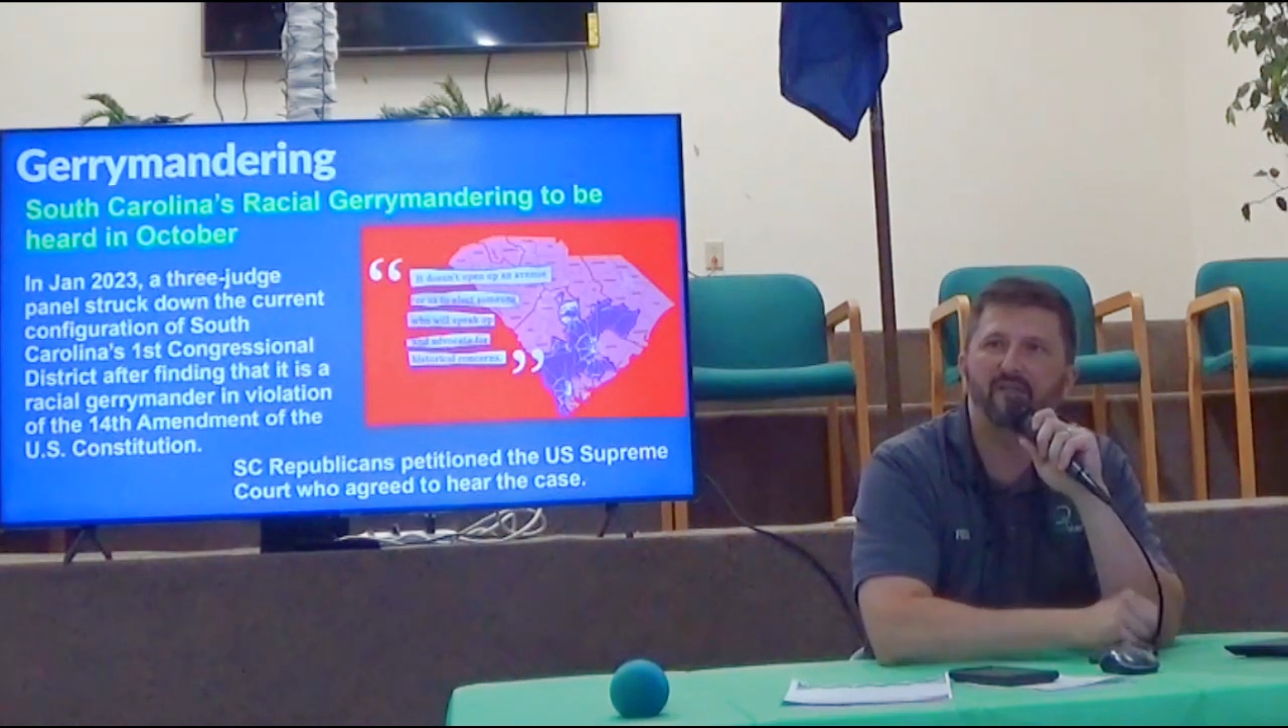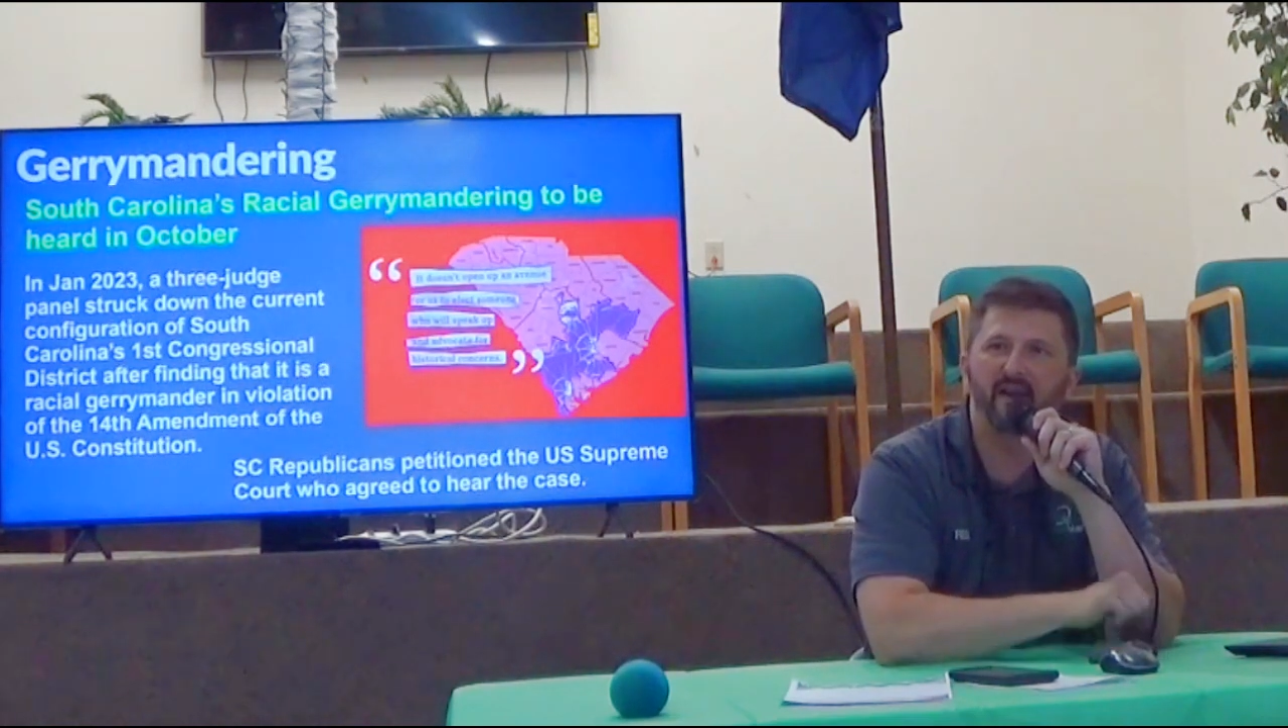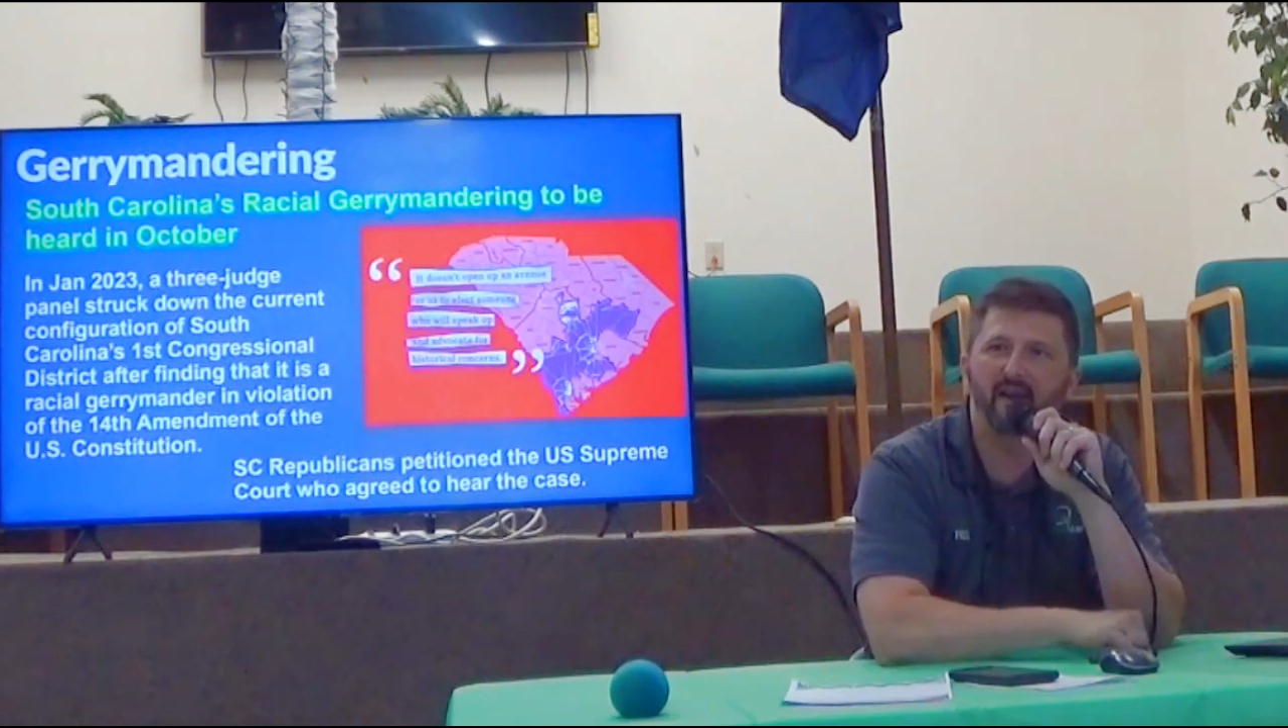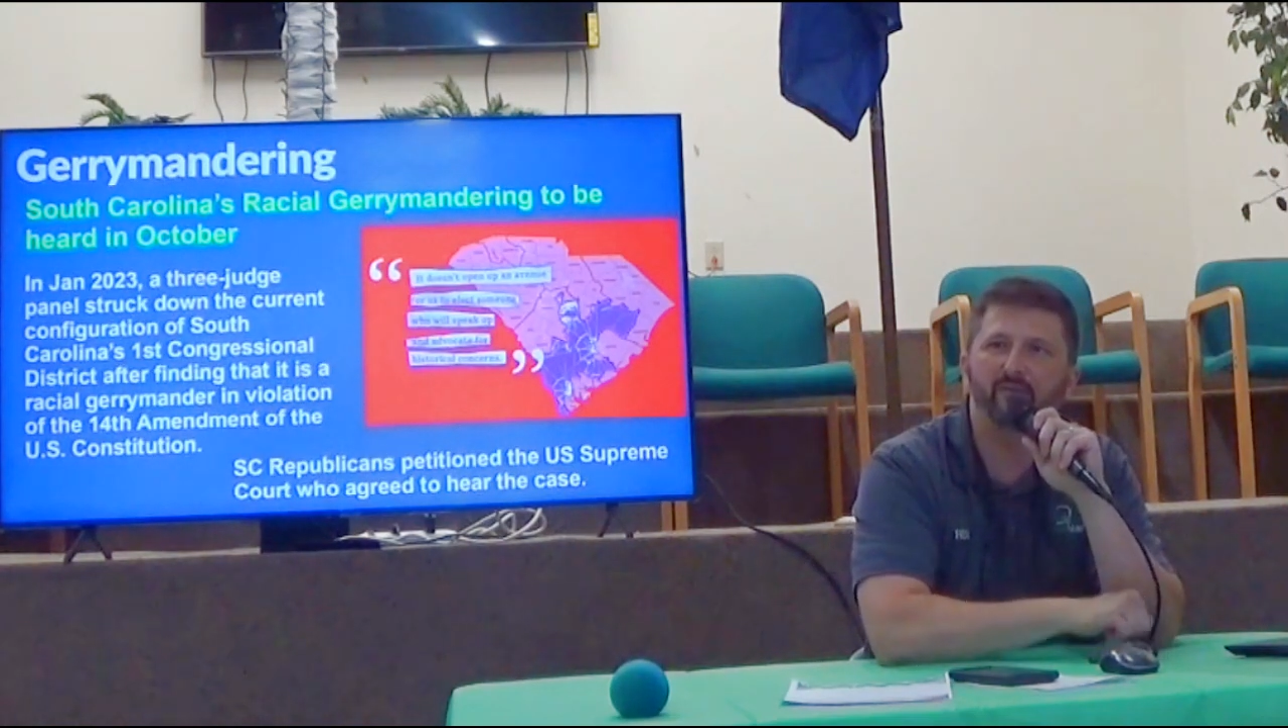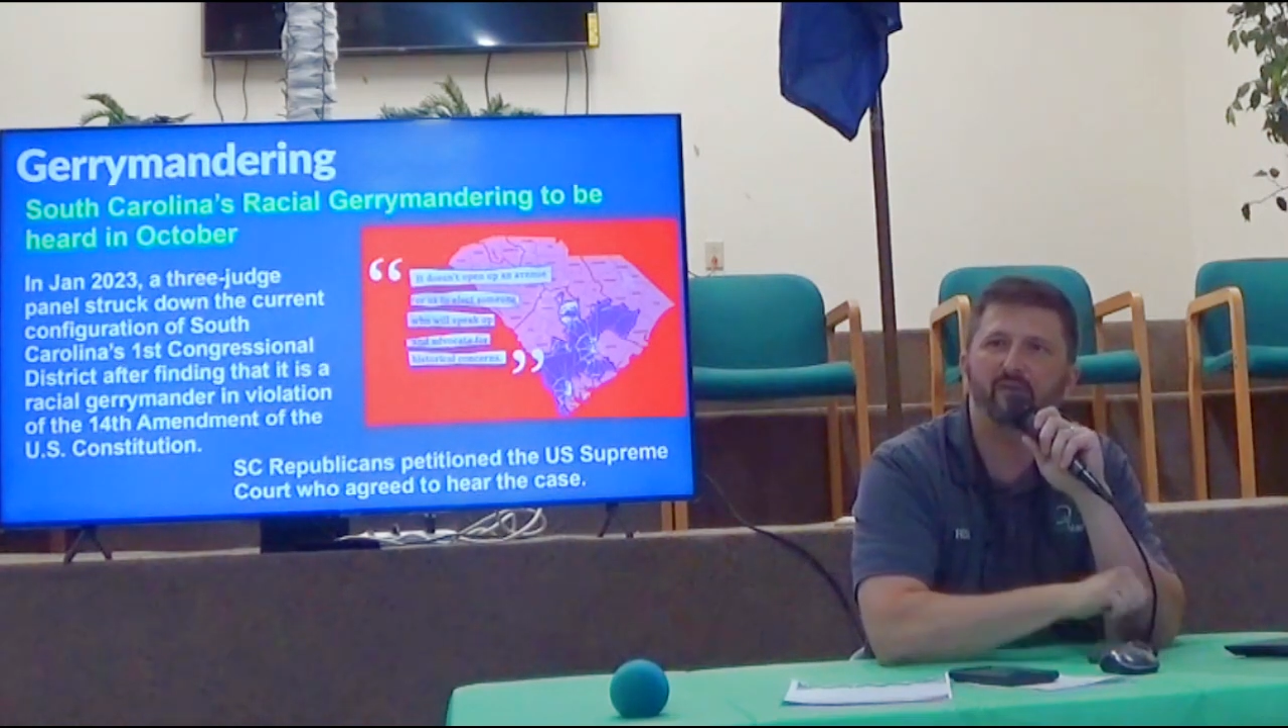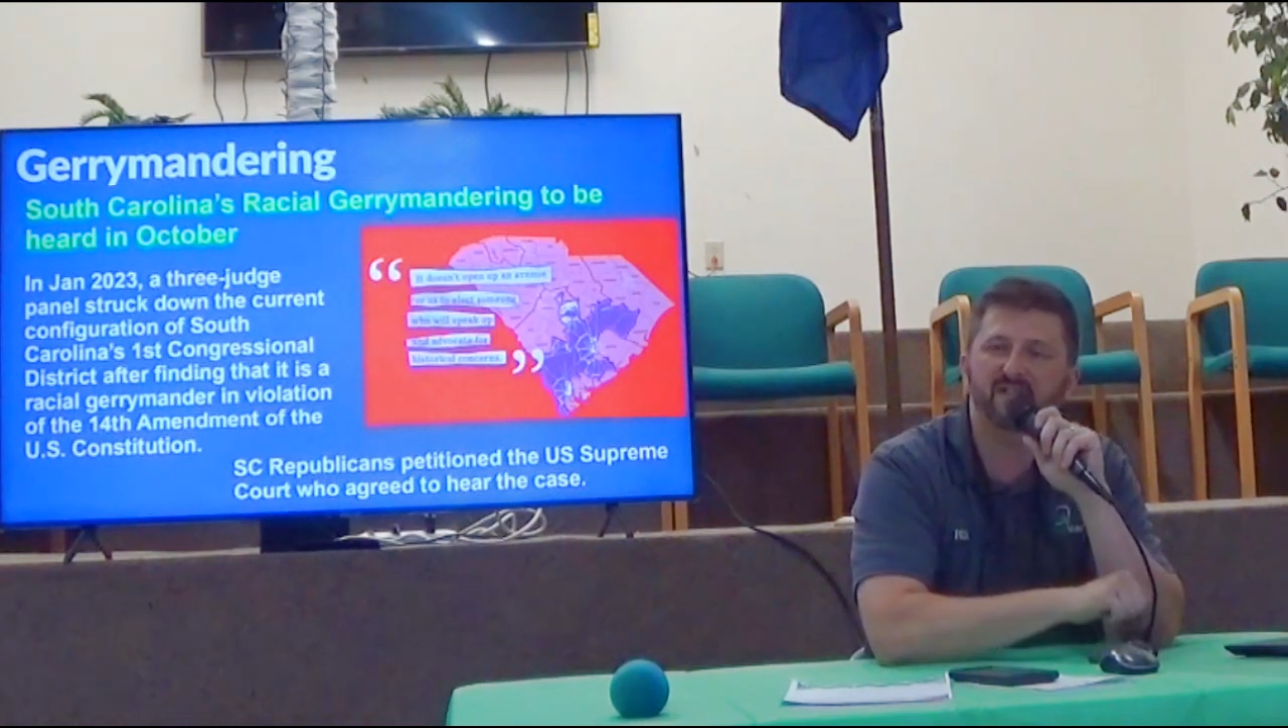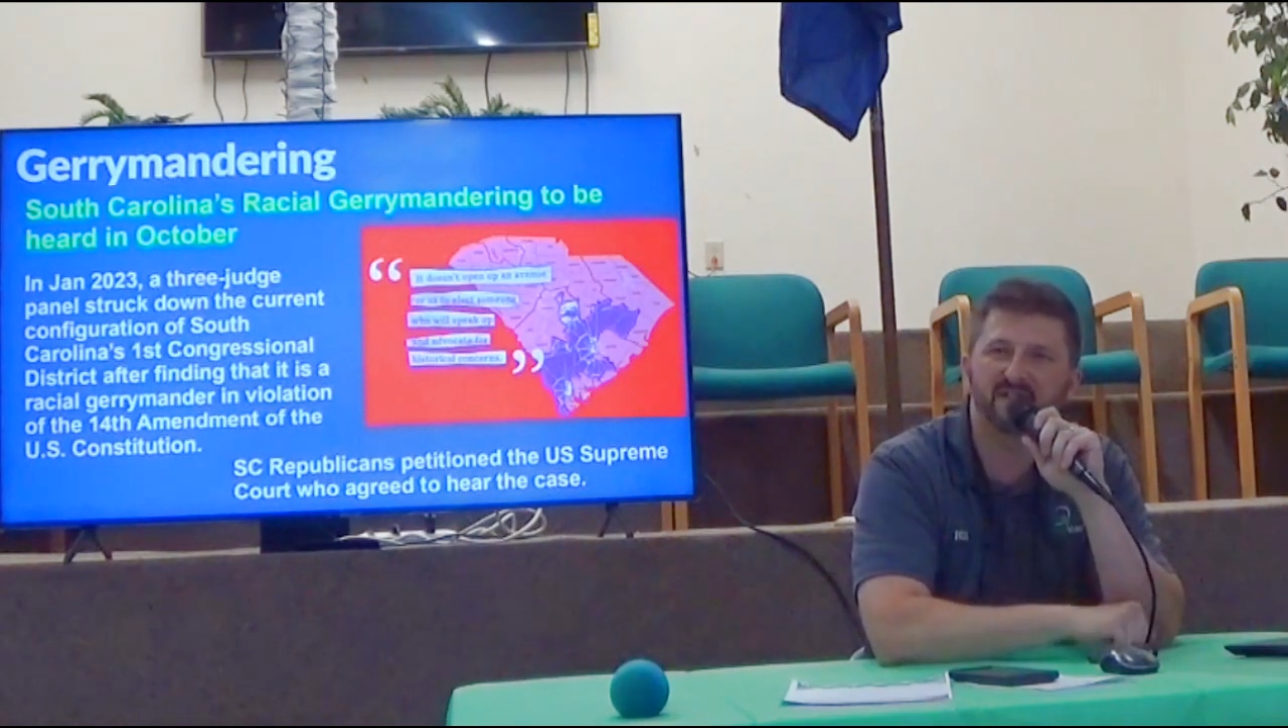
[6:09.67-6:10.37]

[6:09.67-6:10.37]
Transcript: have ever